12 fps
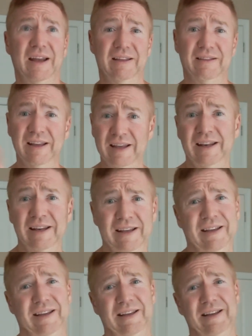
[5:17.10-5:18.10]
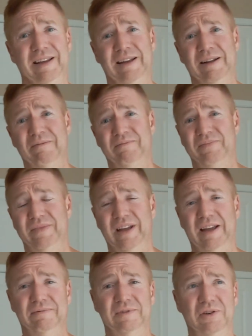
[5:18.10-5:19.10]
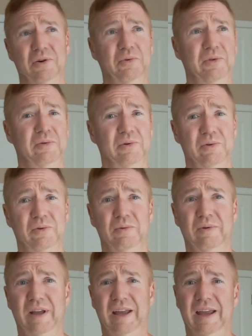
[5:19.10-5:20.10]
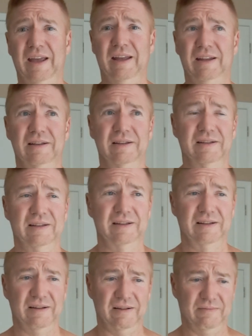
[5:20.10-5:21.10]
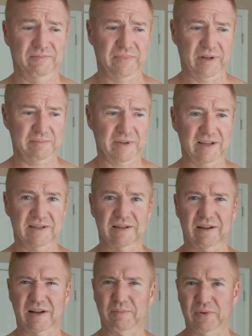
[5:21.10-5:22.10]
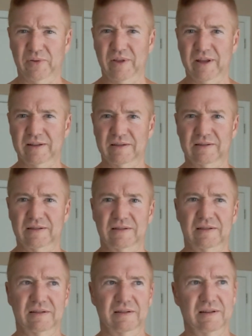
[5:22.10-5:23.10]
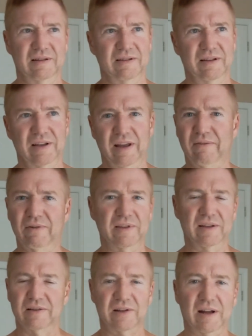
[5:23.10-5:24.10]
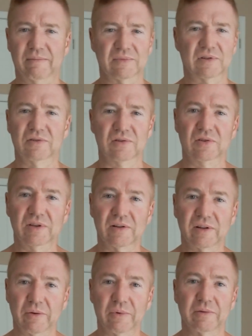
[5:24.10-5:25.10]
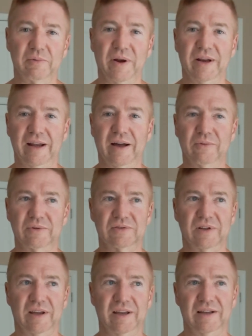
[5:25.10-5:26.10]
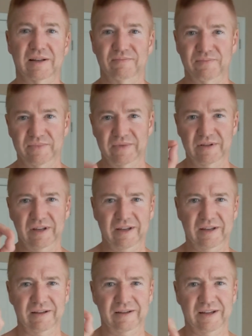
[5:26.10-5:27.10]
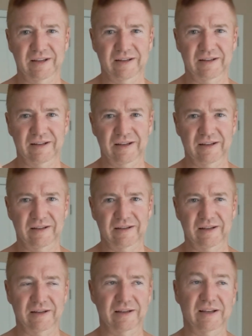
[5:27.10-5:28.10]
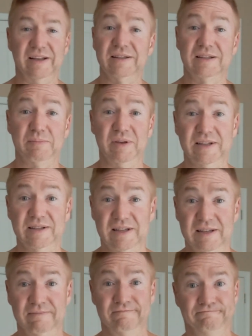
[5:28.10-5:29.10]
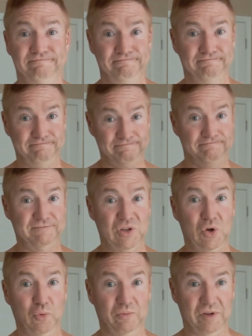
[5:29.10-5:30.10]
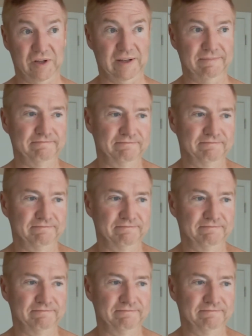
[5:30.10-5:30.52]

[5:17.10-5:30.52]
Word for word: And then I have to go through and um, update a couple things everything that I'm dealing with right now is like think, think, think, think, easy peasy, hopefully.